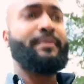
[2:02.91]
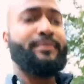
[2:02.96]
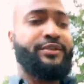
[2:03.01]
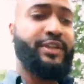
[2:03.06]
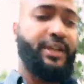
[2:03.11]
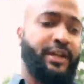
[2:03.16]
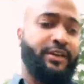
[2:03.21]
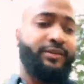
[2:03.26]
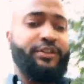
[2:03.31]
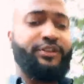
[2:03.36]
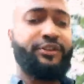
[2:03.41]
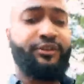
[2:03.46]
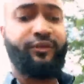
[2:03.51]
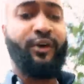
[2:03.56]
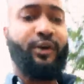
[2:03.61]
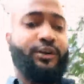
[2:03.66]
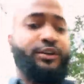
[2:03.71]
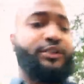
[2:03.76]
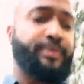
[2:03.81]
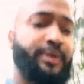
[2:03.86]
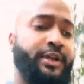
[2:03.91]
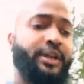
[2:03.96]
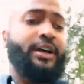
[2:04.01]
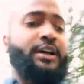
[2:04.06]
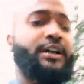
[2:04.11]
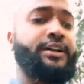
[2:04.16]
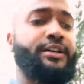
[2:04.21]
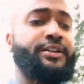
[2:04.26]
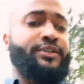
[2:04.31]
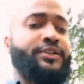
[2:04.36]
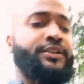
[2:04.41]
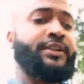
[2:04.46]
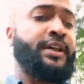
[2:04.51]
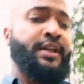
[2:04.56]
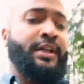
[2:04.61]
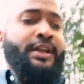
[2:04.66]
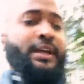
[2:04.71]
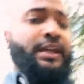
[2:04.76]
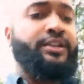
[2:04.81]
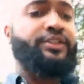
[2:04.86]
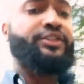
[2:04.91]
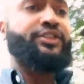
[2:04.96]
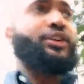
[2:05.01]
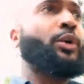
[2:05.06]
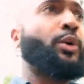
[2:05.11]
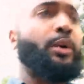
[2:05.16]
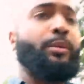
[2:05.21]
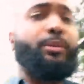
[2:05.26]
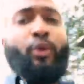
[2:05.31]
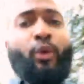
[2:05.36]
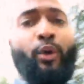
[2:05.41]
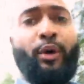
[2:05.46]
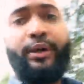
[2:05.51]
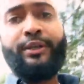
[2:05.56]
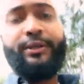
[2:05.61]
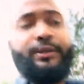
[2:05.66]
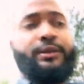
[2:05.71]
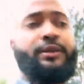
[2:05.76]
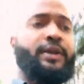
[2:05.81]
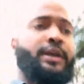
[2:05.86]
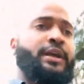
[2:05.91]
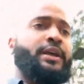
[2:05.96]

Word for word: saying this first because it's so important.